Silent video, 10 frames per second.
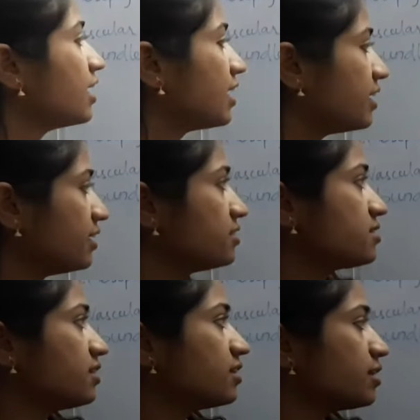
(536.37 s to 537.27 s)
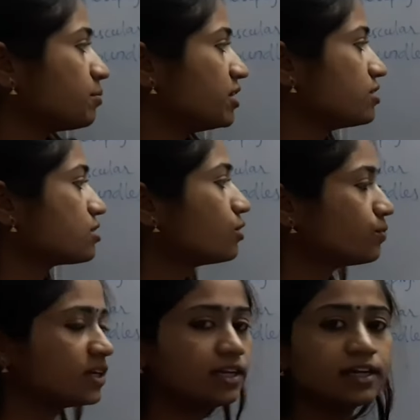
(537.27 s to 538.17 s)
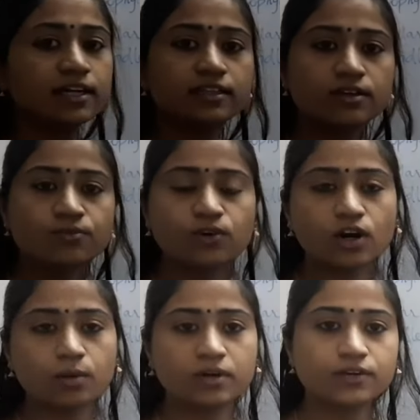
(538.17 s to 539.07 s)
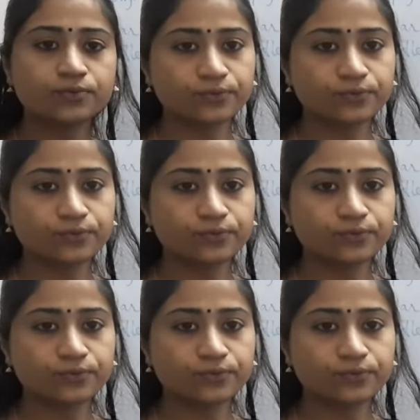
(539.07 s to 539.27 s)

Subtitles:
arranged in the mesophyll in the form of